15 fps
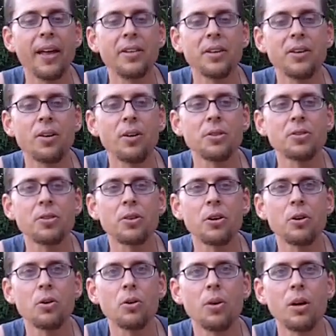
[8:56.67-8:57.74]
And then
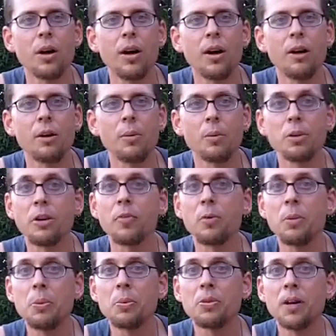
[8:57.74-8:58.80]
also, I'm looking
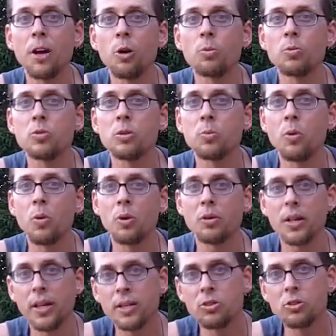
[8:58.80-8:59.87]
for people to help
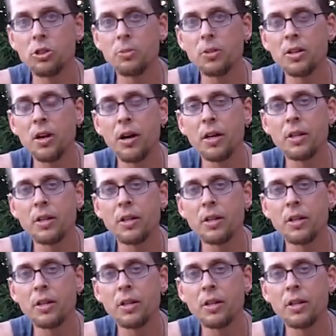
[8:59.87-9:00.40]
support and cheer me